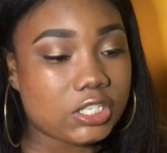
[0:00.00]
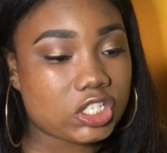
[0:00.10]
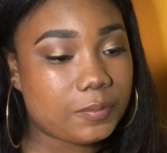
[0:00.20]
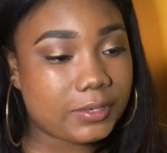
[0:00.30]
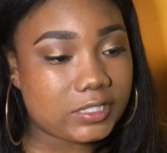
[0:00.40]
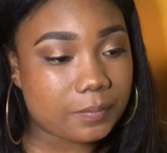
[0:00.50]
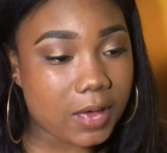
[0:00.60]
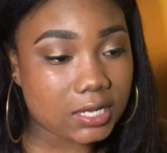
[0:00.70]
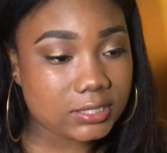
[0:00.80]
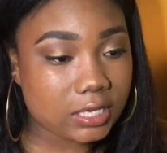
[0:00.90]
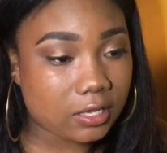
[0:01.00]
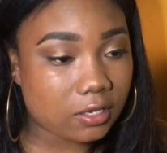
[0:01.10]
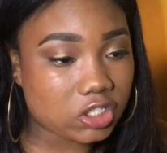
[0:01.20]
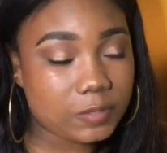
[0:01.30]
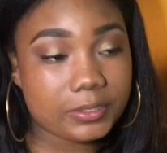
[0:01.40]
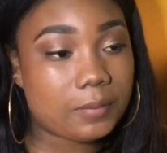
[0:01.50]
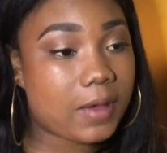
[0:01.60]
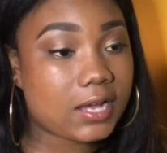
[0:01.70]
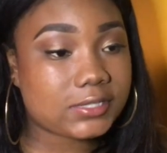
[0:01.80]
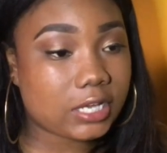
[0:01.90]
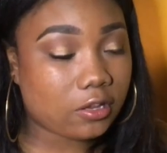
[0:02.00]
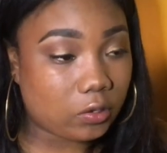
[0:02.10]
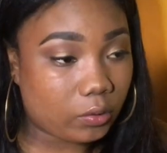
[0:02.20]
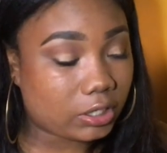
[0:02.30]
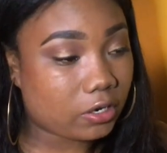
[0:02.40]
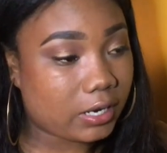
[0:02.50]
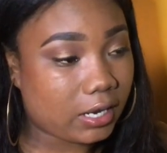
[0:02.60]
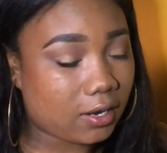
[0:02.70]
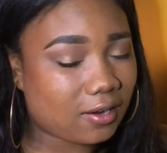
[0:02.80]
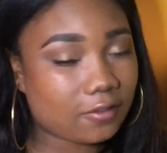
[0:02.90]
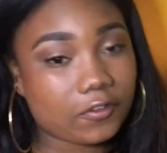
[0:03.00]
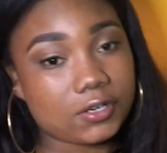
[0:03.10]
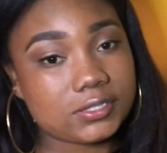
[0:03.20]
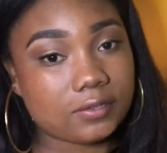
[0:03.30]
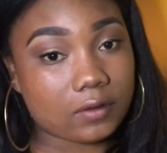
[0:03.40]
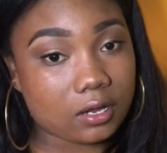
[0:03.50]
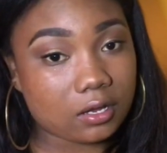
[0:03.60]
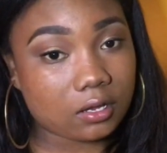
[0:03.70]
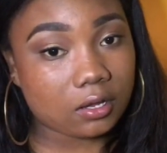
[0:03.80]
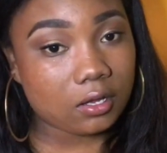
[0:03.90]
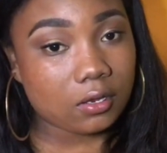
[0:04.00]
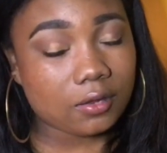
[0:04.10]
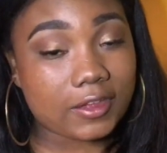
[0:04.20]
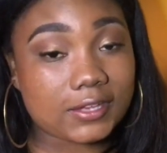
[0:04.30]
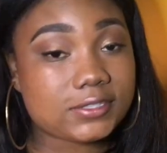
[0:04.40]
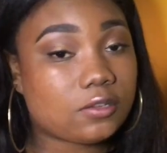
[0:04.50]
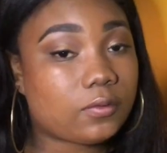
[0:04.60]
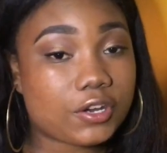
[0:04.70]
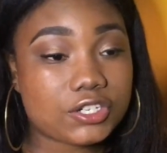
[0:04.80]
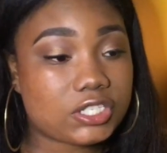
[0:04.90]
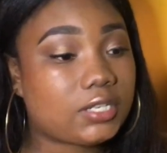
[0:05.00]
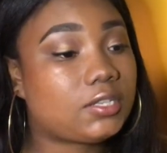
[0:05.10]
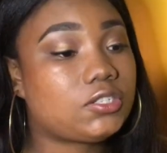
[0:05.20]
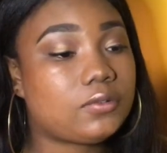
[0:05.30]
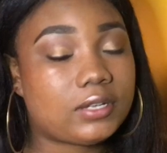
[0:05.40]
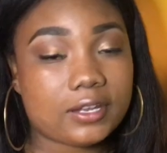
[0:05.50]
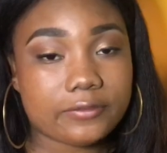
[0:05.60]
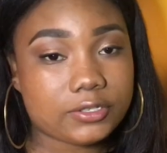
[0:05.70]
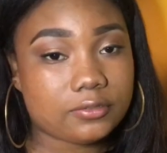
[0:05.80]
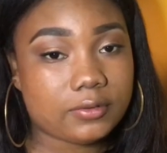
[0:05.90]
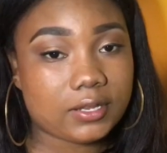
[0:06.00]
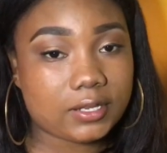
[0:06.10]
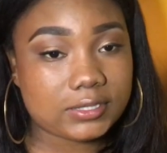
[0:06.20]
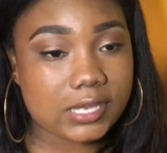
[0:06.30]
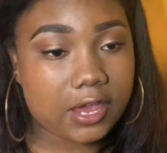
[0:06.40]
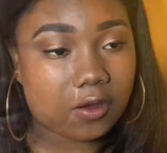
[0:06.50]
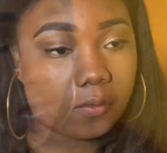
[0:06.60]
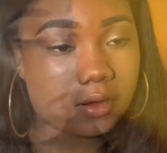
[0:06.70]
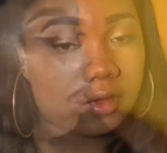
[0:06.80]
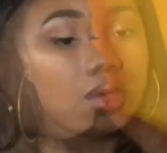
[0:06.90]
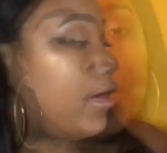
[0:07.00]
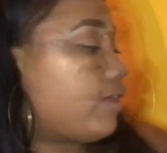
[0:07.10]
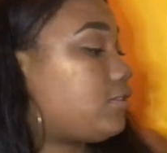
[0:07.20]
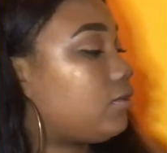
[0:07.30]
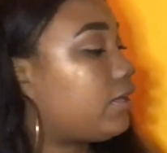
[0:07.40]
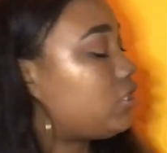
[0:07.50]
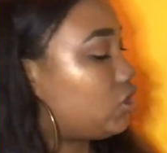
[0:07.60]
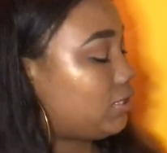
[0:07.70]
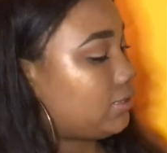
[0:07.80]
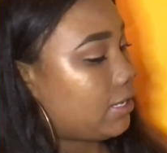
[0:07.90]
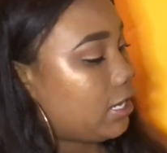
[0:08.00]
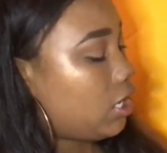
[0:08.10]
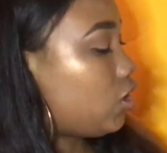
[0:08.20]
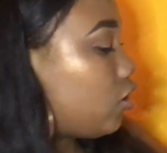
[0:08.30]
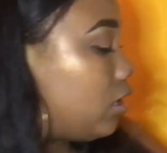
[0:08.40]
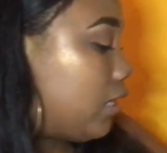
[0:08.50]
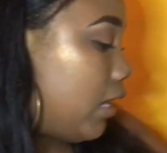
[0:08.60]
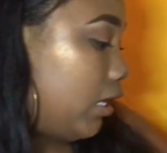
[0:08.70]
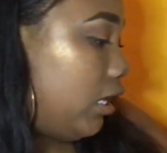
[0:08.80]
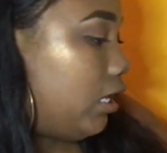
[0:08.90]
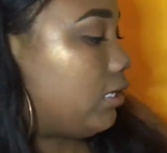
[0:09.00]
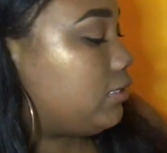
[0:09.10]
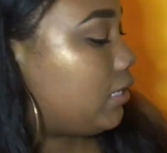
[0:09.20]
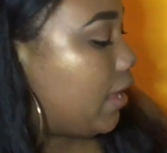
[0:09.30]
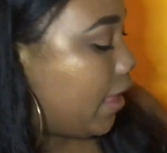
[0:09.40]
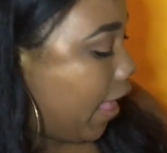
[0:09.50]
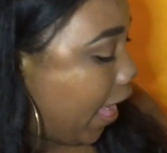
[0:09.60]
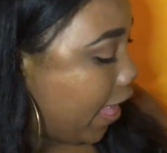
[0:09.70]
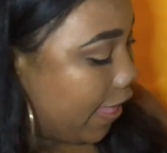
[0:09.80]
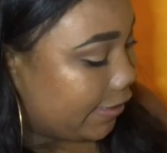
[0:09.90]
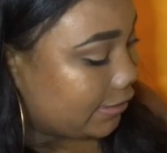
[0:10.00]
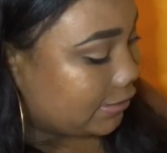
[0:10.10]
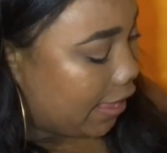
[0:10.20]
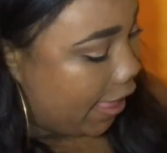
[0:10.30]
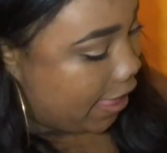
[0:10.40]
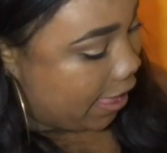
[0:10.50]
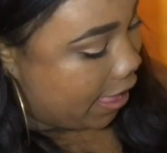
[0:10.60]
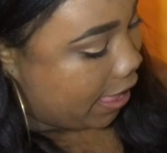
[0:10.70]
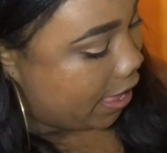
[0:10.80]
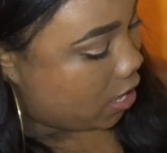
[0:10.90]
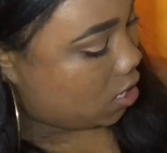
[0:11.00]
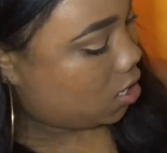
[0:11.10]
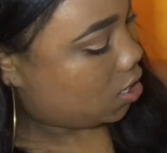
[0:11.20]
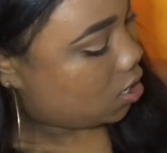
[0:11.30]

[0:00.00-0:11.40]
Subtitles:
she put a box color on her hair. First of all, that's the worst shit that you could ever do in the entire world. Okay, so let's just say your client has a